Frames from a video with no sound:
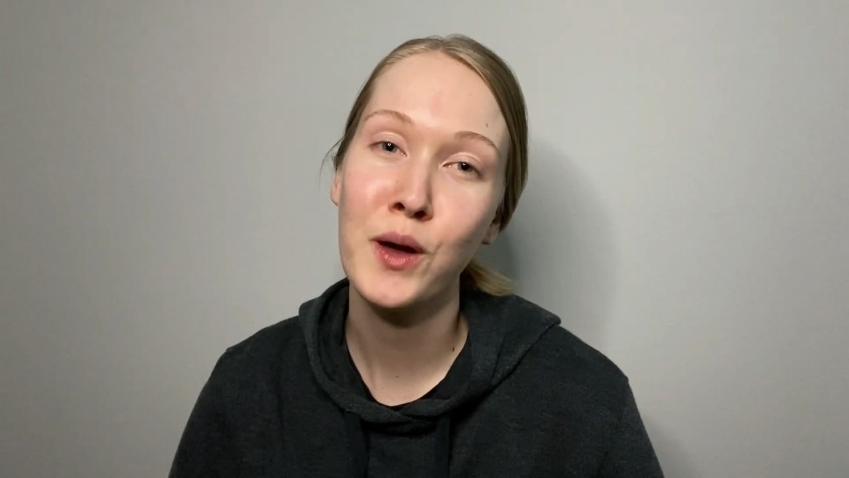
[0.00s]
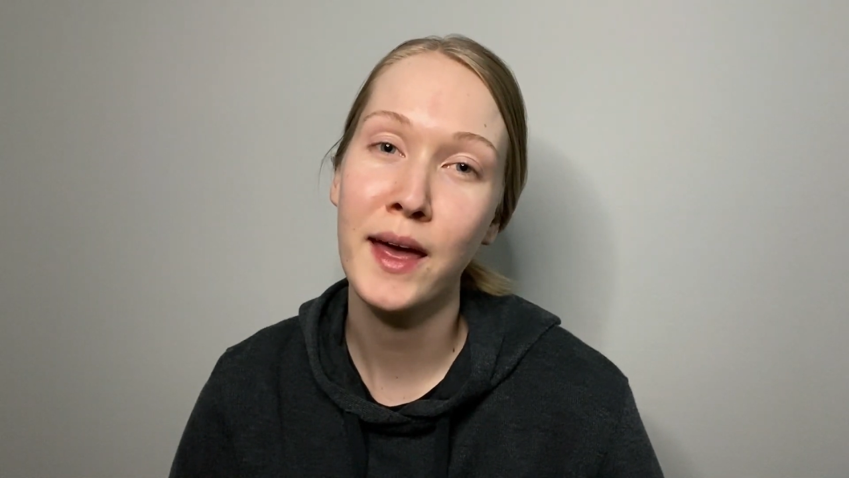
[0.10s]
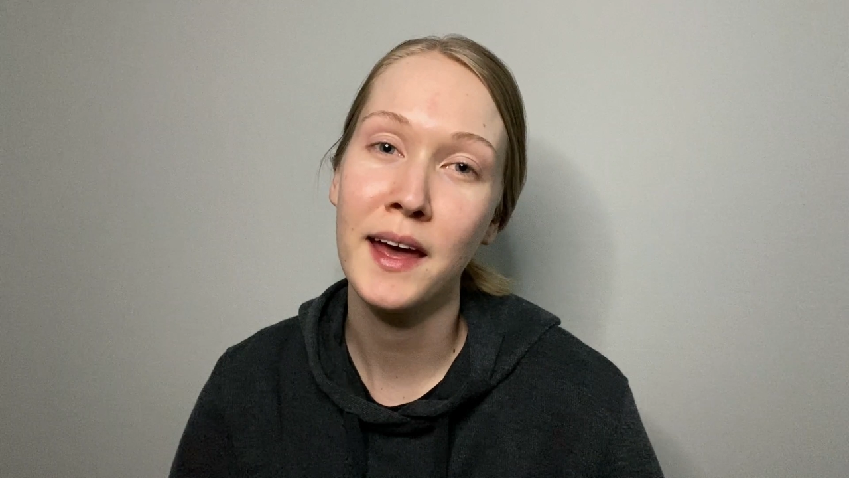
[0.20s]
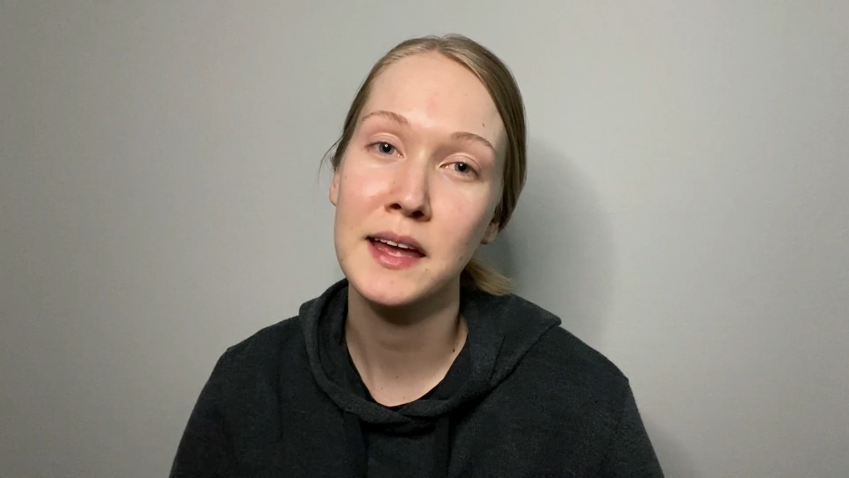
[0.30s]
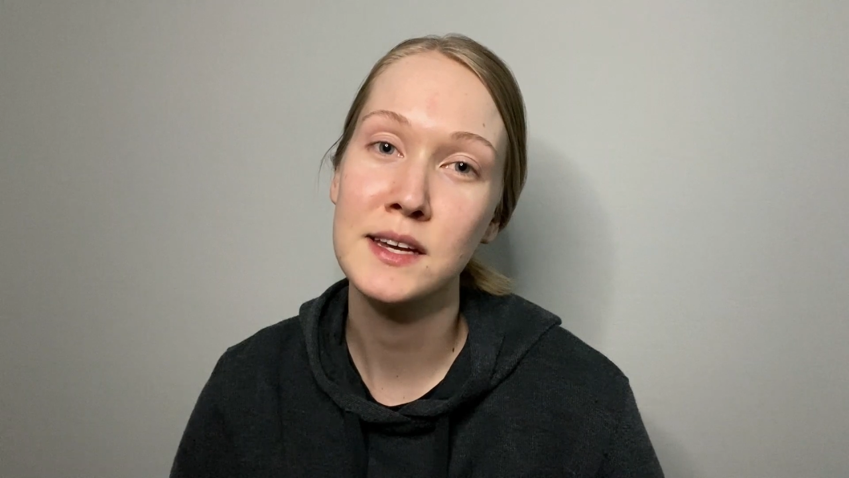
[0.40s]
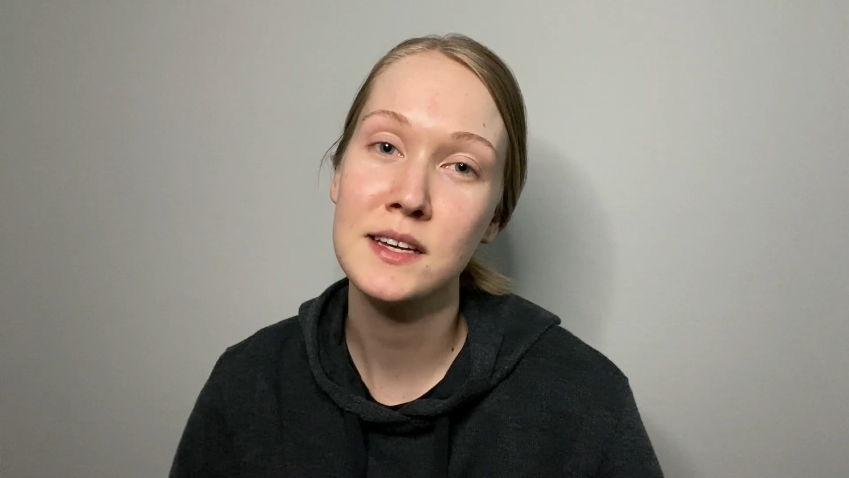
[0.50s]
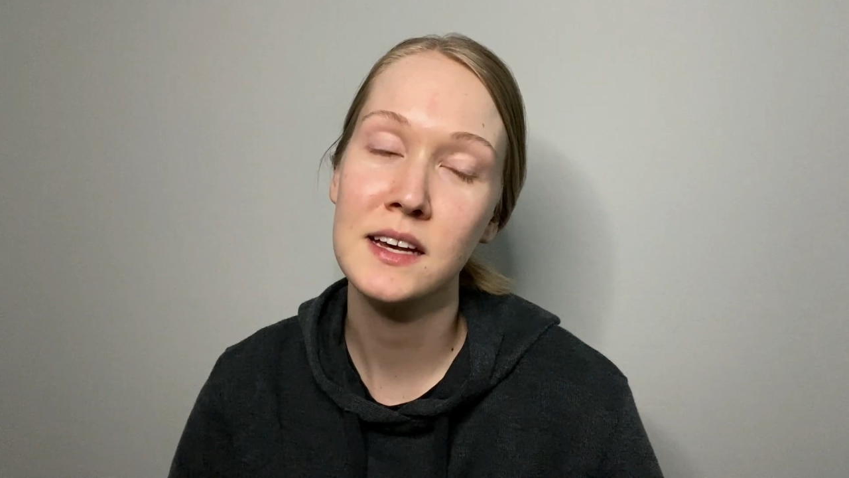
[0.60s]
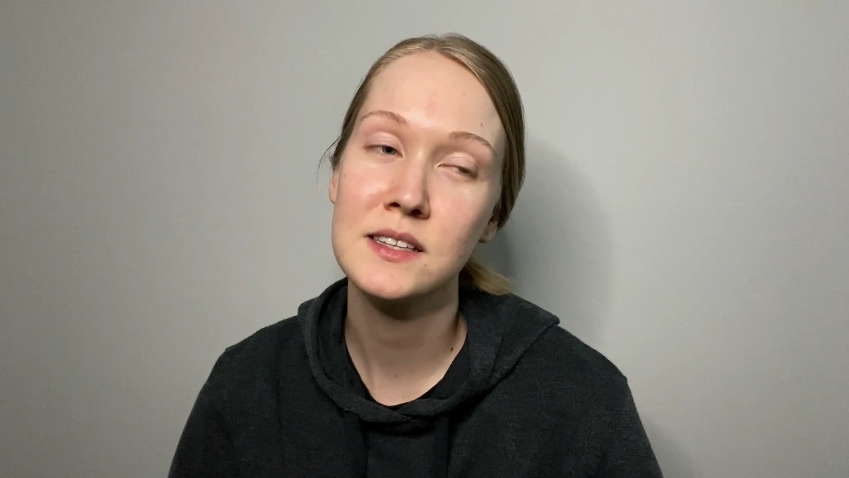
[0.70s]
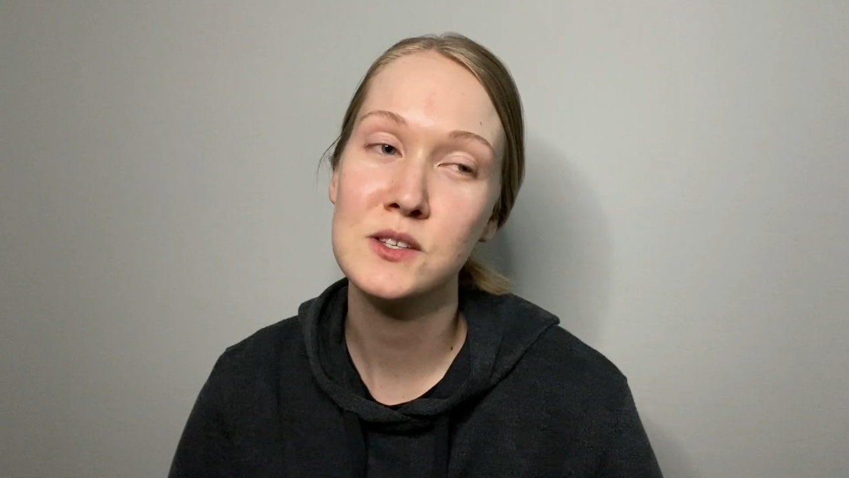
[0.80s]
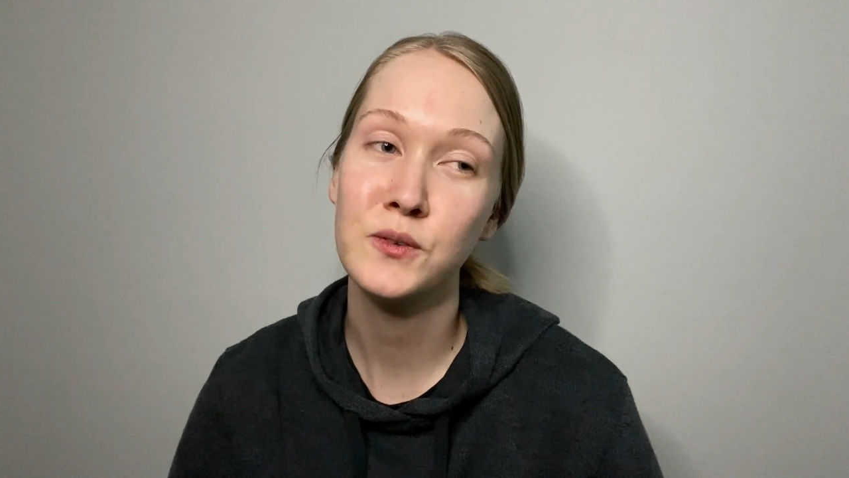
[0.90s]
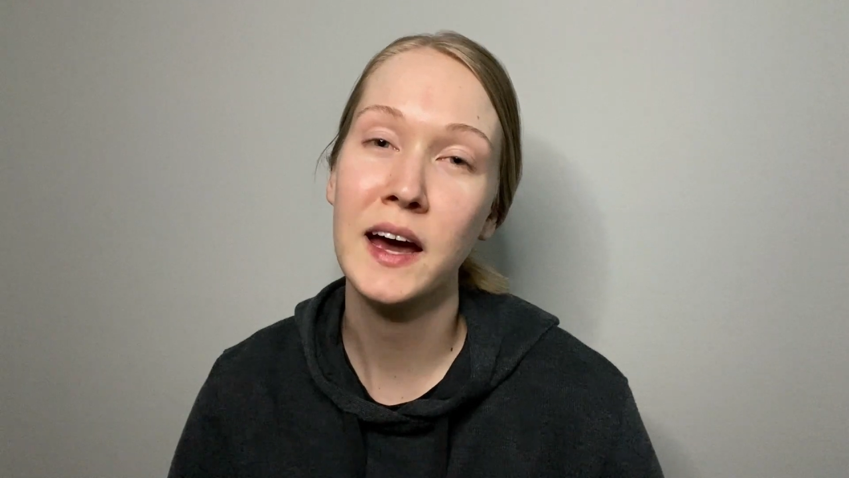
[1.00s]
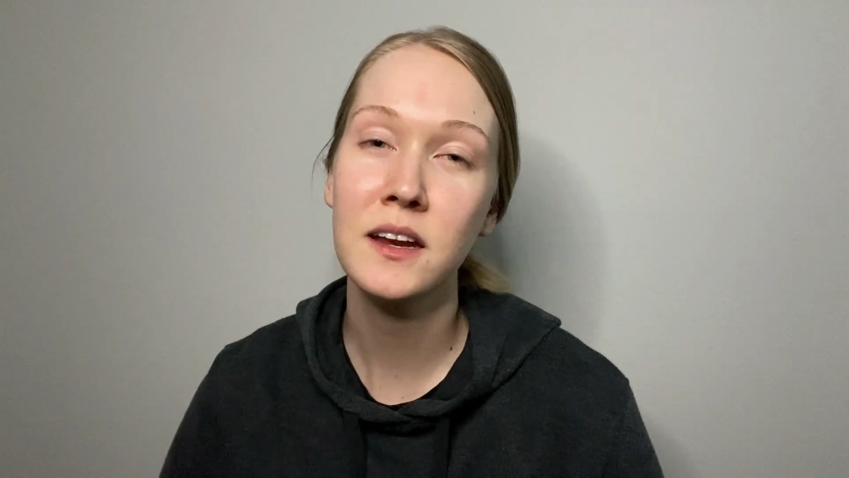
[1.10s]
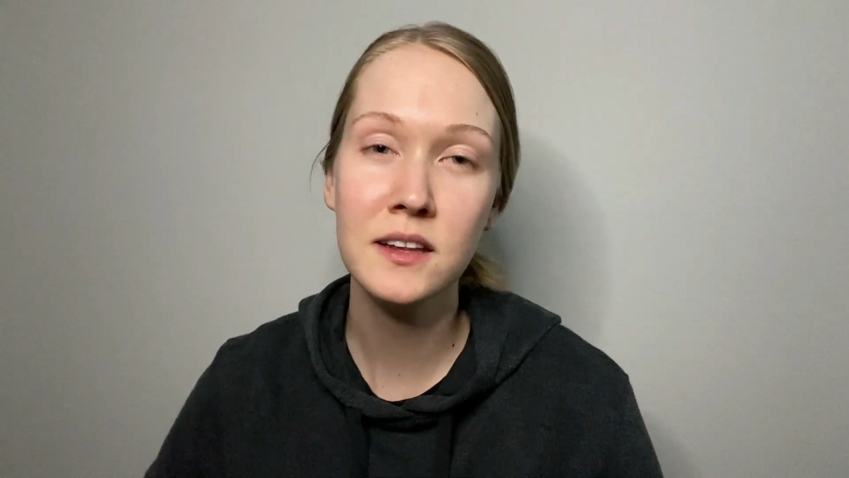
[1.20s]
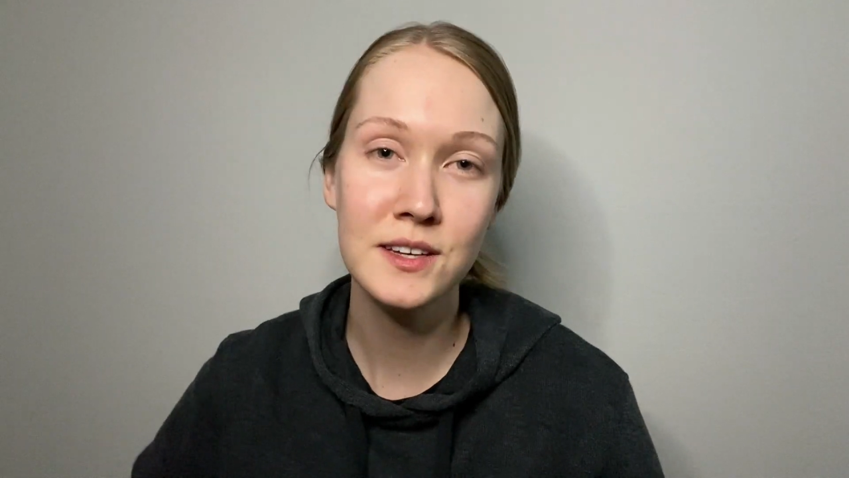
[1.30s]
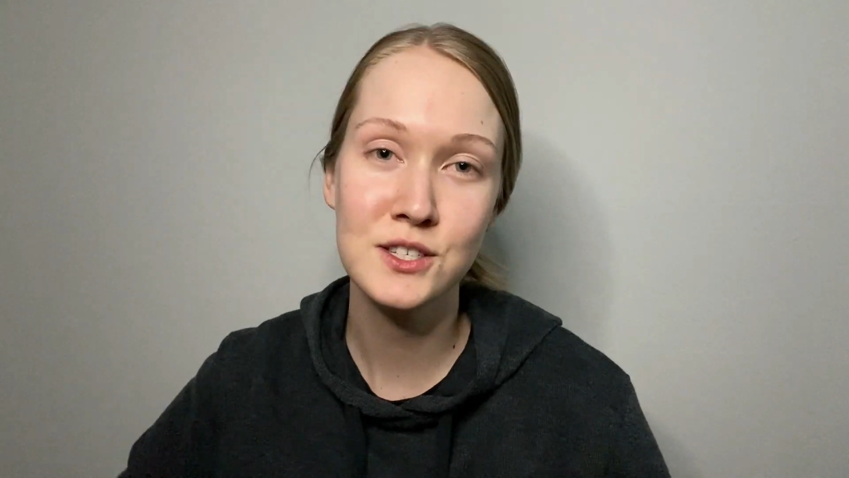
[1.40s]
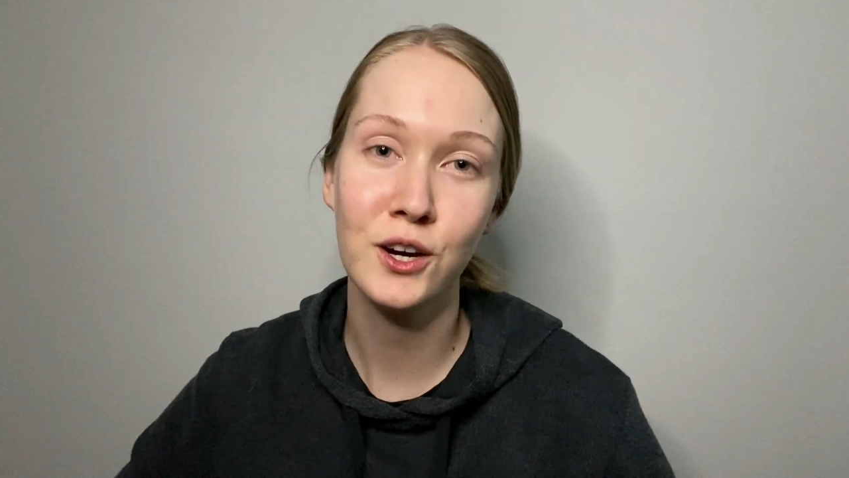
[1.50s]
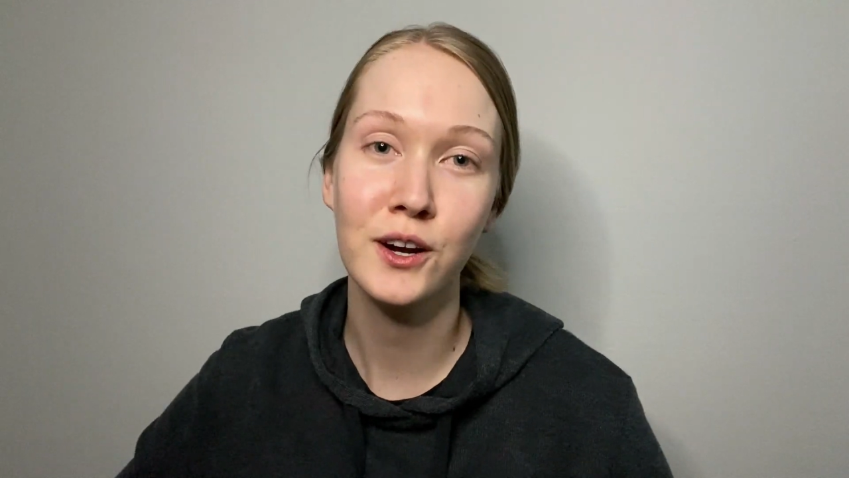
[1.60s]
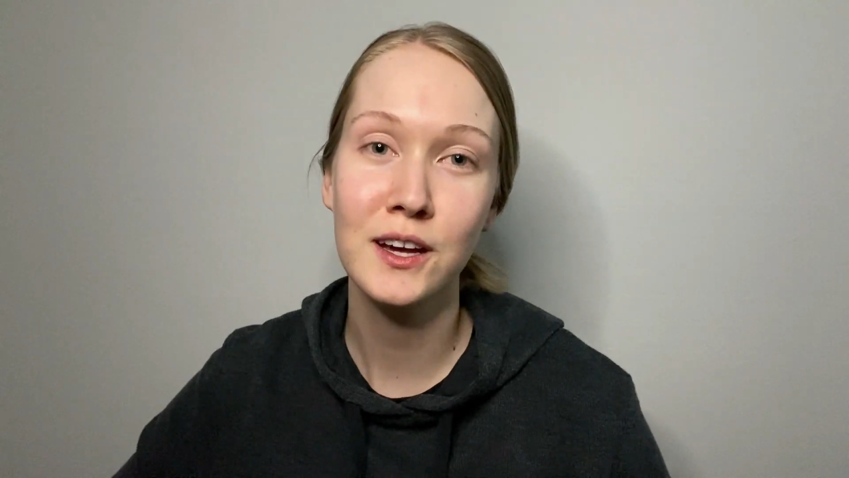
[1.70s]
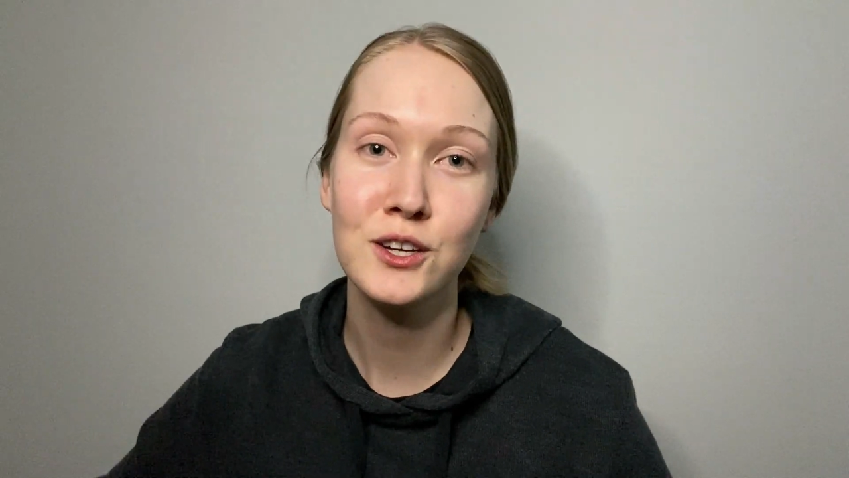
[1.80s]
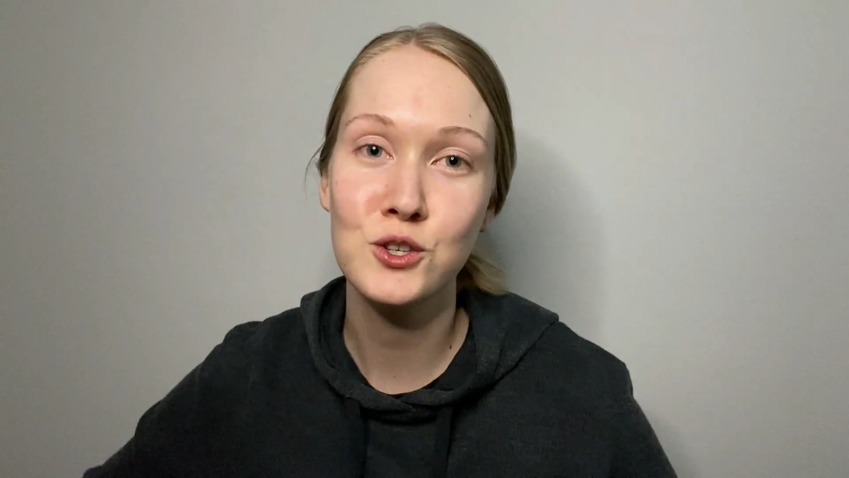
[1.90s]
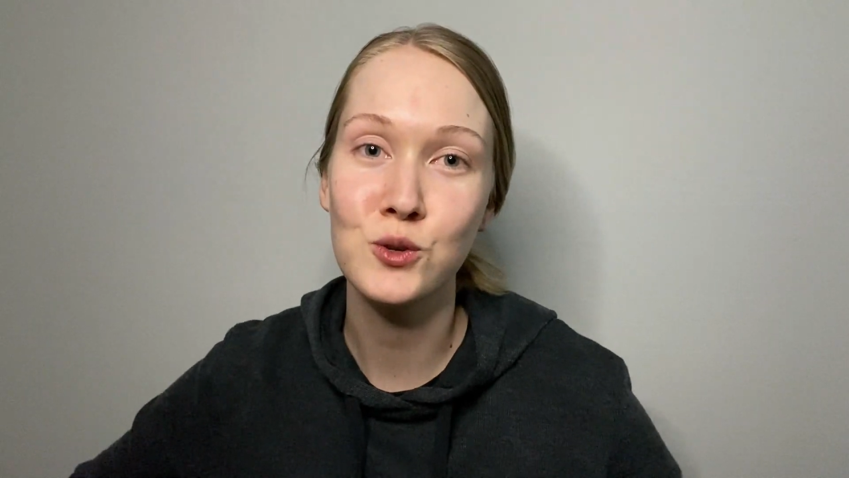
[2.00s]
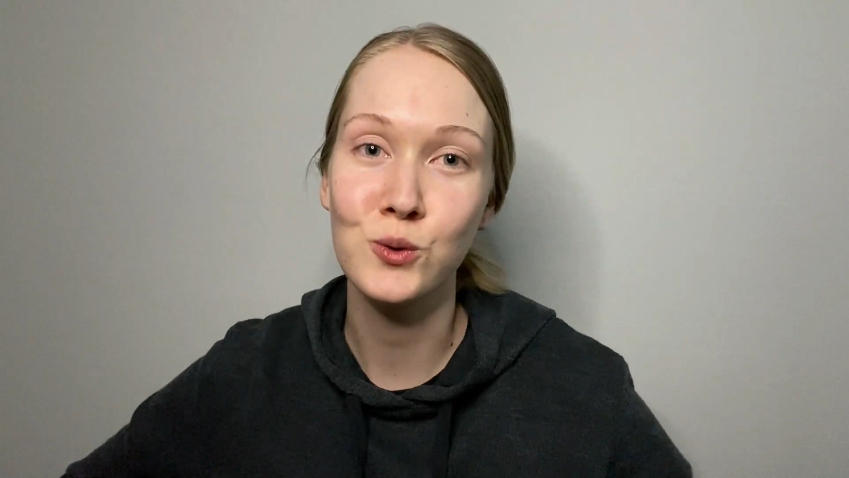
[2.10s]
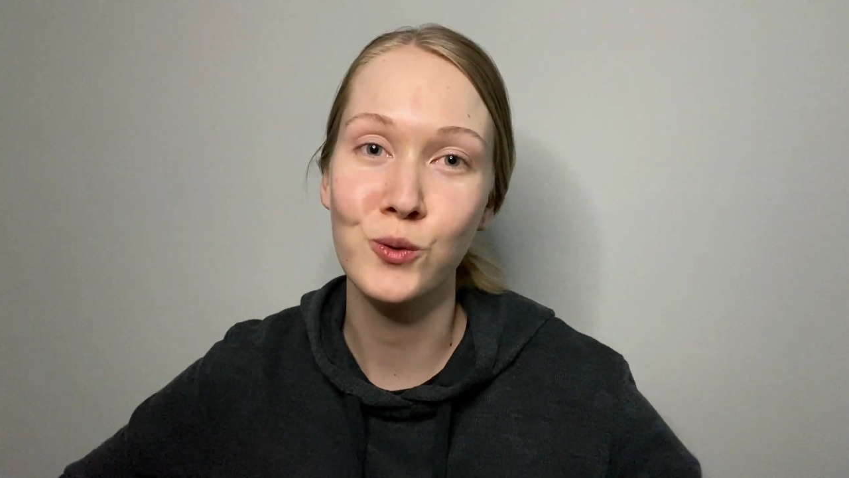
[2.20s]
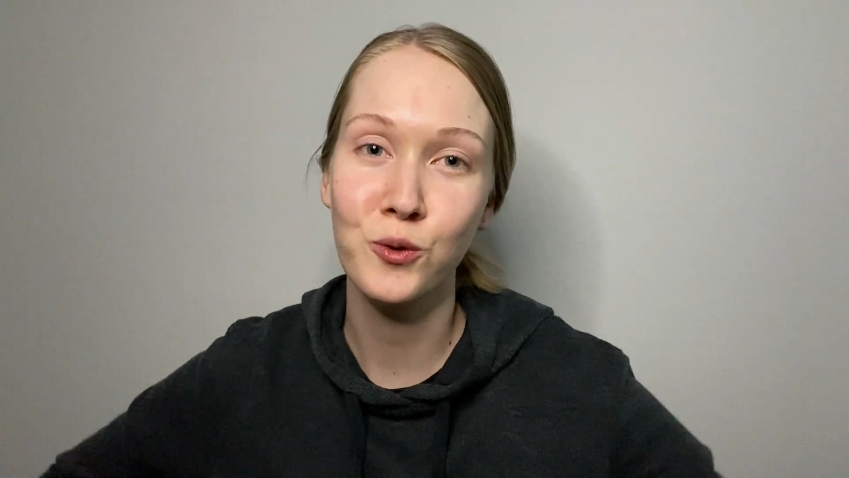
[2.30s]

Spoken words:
and it's finally starting to